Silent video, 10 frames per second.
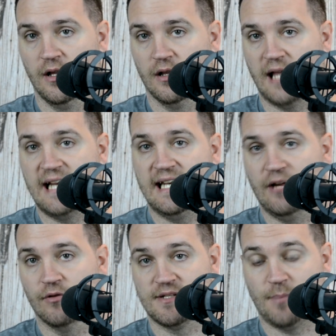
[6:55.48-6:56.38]

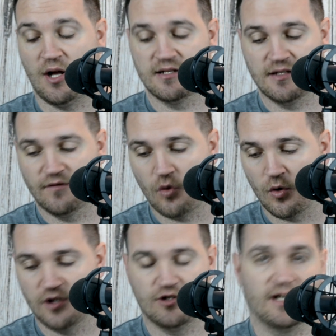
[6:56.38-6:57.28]
Lightning responsive
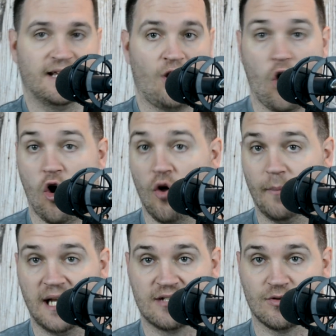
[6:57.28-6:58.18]
course. You're going to get all
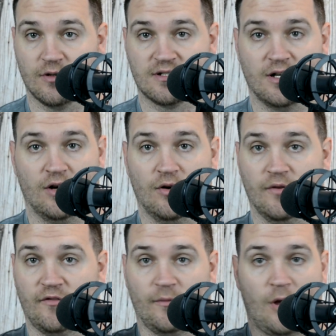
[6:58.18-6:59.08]
my source
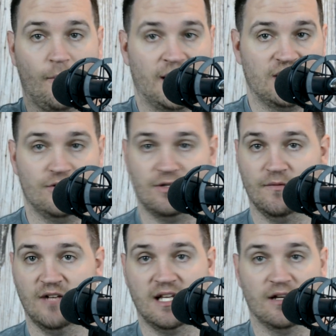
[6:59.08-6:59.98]
code from all my YouTube
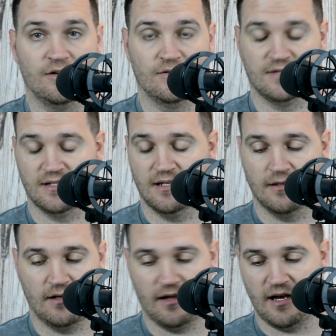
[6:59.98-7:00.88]
videos and,
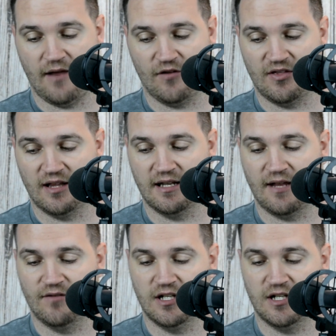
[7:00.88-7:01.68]
and everything that I've